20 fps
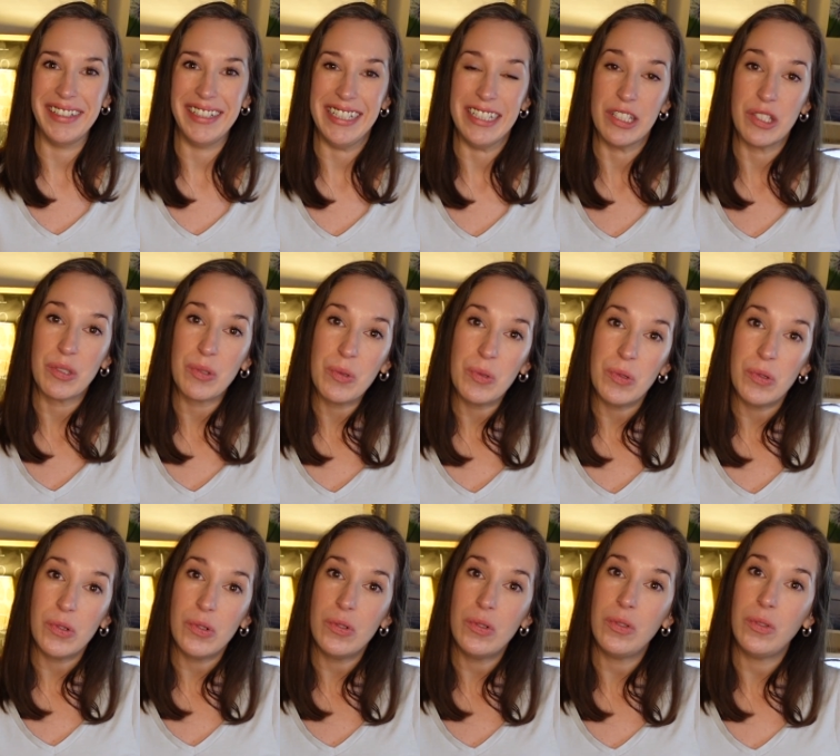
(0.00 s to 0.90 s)
in
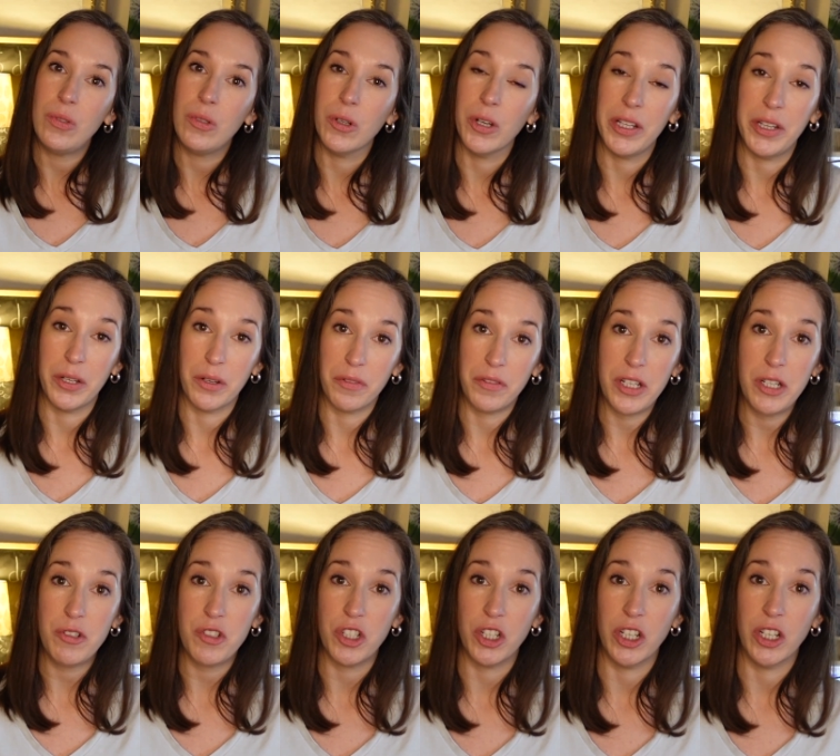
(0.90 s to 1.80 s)
school or in their
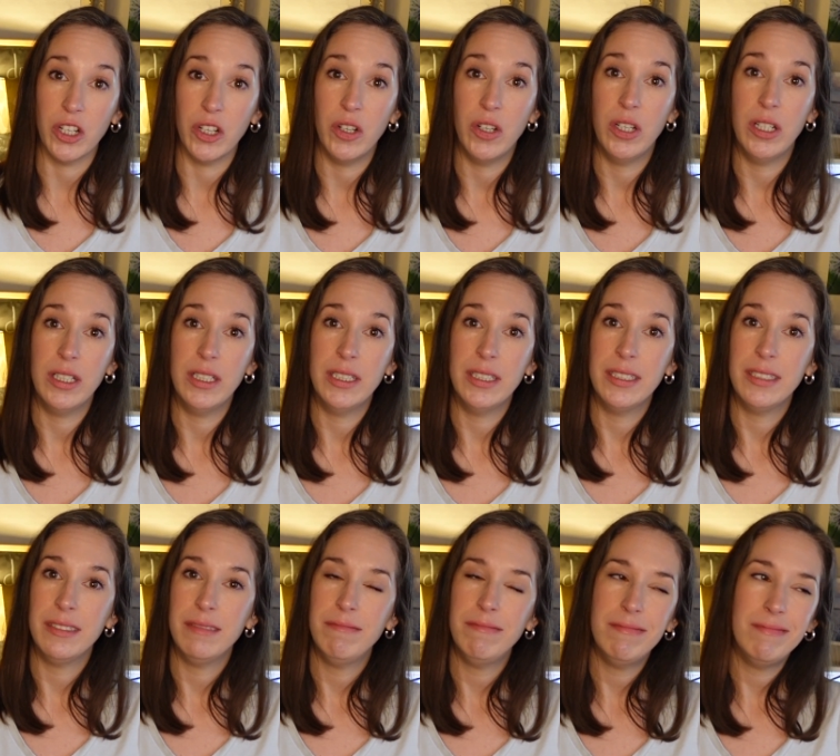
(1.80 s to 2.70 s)
future
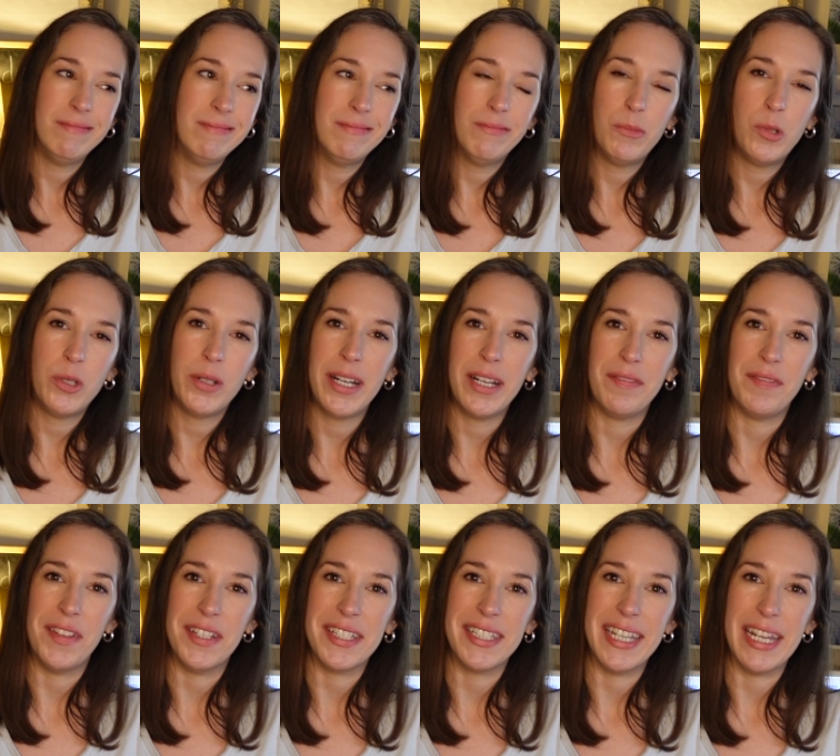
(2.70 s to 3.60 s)
won't
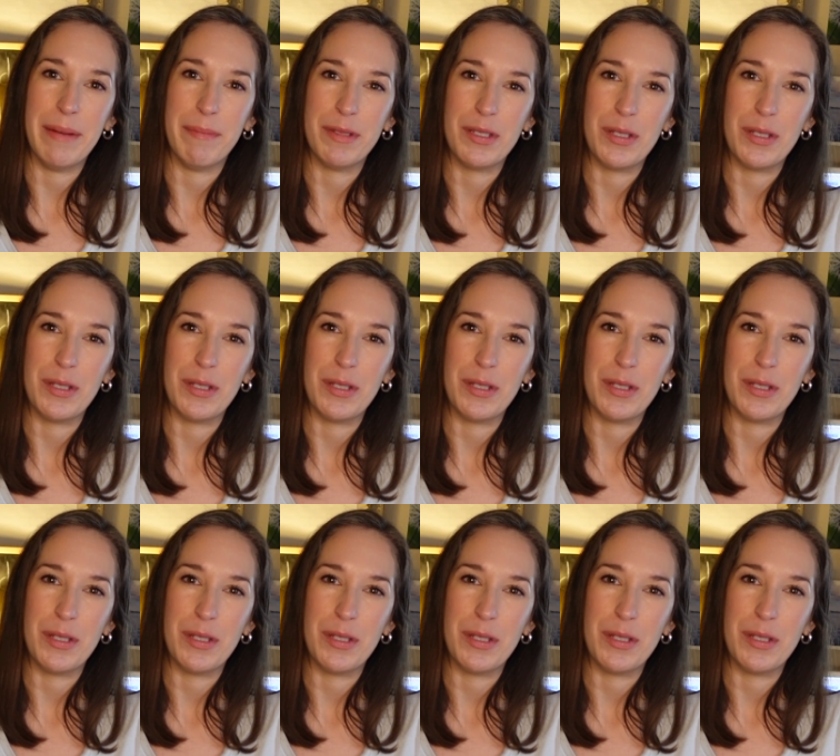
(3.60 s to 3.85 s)
have the same